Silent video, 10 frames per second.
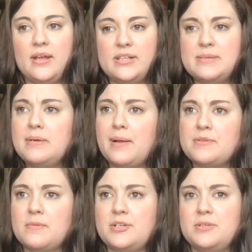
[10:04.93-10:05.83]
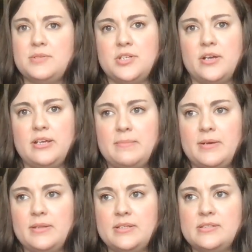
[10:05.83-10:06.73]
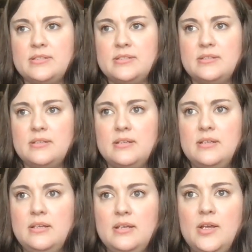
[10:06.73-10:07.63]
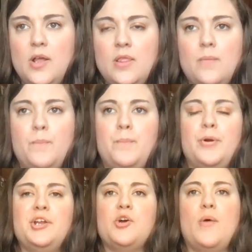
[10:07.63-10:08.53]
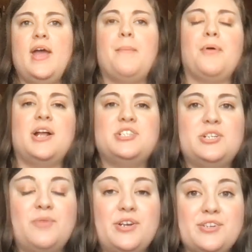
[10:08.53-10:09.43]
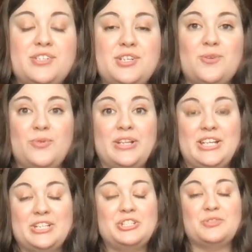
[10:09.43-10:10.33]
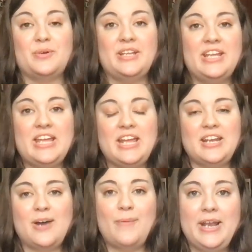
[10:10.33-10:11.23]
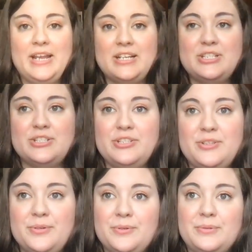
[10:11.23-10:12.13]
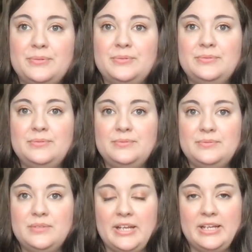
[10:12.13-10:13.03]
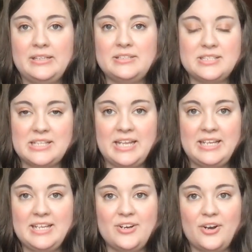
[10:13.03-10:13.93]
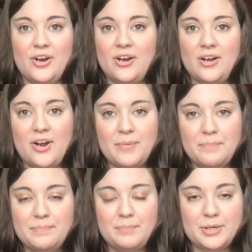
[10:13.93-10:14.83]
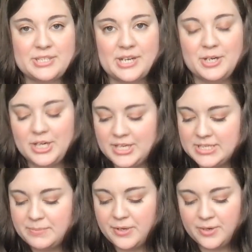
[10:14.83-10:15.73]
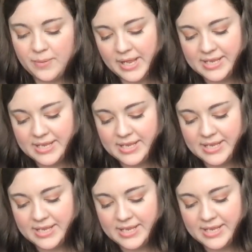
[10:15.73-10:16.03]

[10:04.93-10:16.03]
Someone I was watching was talking about this. Putting away a project while you're still really enjoying it and not waiting until you like dislike it or are burnt out on it to put it away.